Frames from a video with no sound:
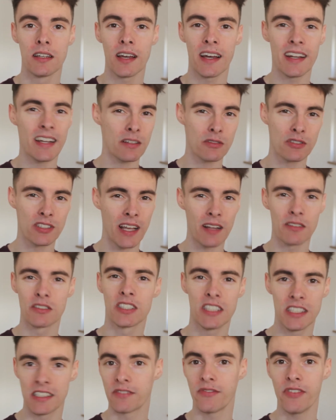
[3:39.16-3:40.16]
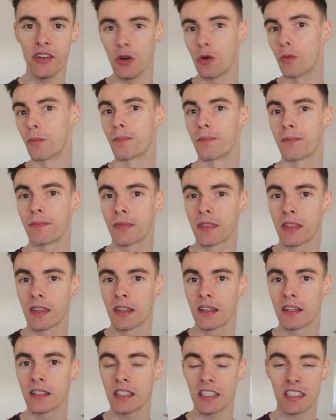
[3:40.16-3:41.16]
And that was down to this film.
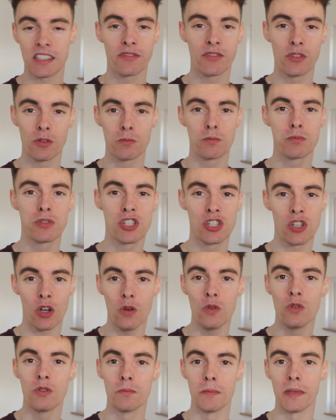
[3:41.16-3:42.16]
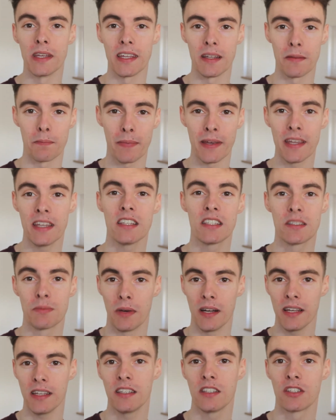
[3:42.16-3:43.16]
This film showed me and piqued
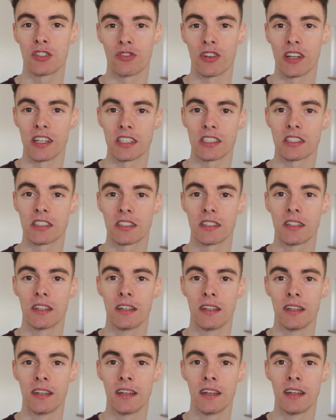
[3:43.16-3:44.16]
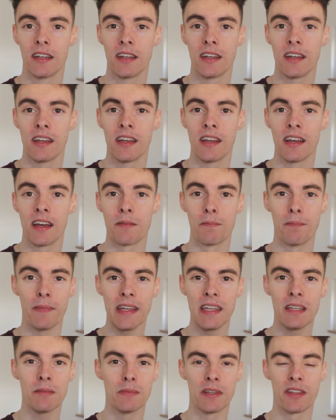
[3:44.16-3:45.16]
my interest and
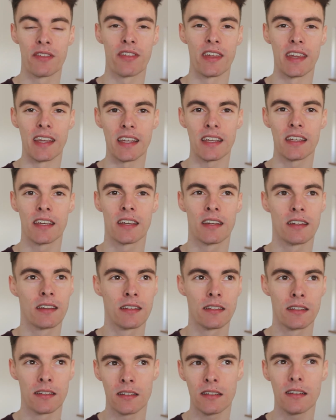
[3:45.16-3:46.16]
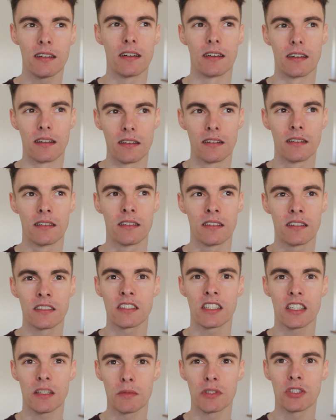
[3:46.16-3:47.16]
made me think,
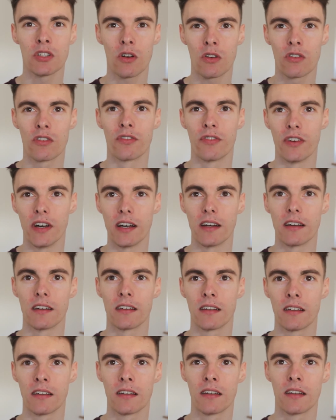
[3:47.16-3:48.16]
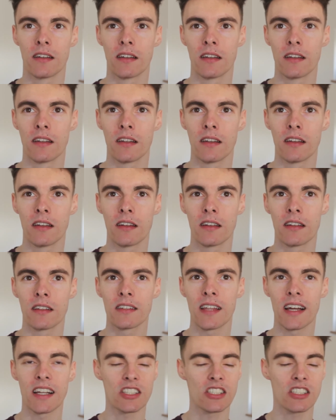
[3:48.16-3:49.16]
cinematographer,
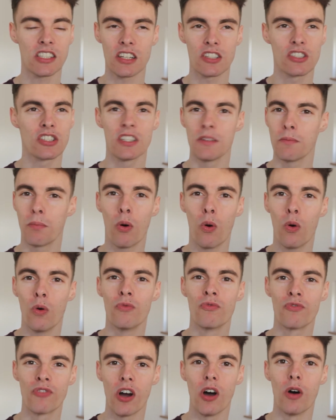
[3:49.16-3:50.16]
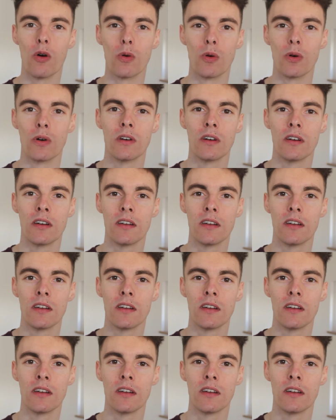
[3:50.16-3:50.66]
that's such an important role.